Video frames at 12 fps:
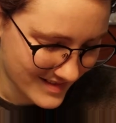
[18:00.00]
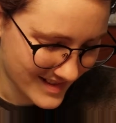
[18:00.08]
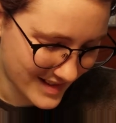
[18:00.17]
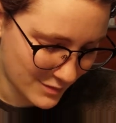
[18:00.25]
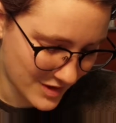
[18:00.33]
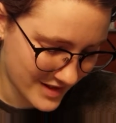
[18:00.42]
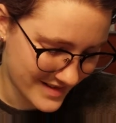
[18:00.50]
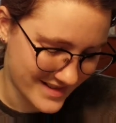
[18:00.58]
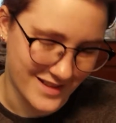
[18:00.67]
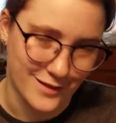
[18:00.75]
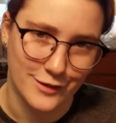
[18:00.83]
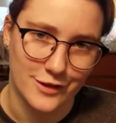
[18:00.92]
a
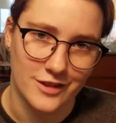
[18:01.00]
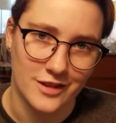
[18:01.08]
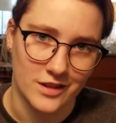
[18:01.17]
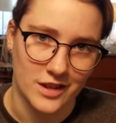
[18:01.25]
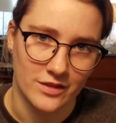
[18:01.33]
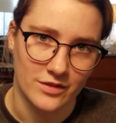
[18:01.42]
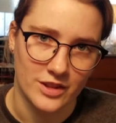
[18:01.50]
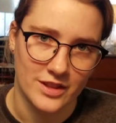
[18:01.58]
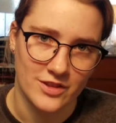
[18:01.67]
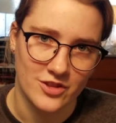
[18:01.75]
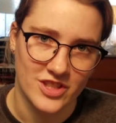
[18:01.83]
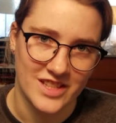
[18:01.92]
stickler on
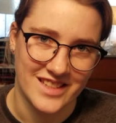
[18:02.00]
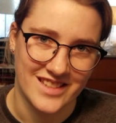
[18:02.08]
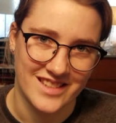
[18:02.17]
coverage.